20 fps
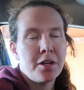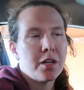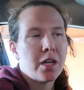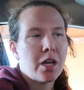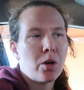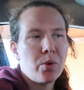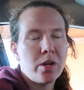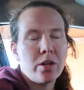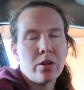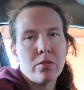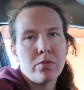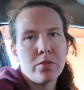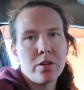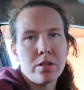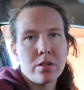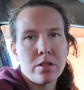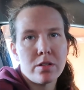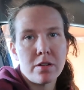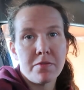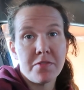going over
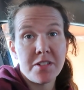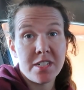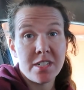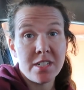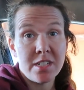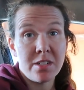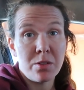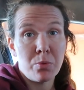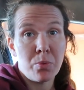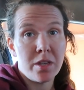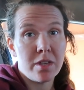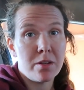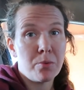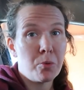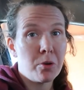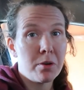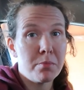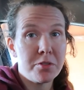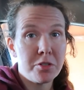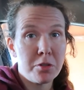the surfaces with
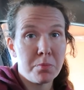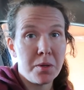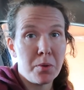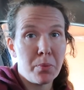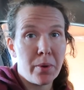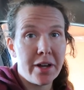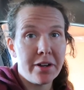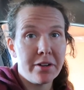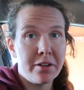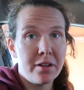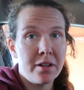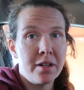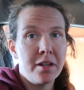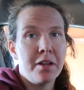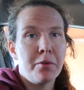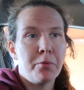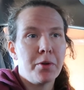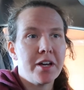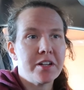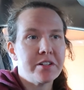warm soapy water
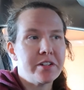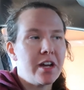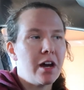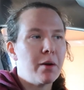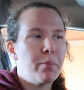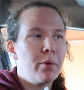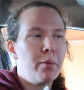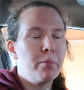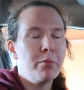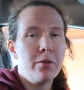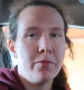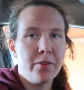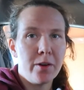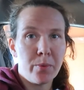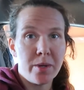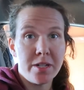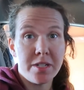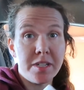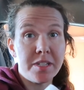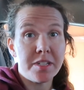will actually help remove it
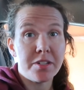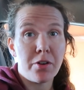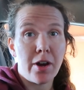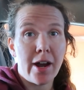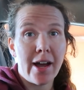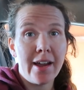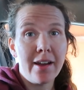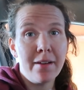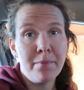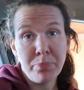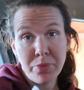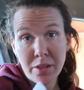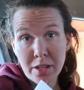once it's dried.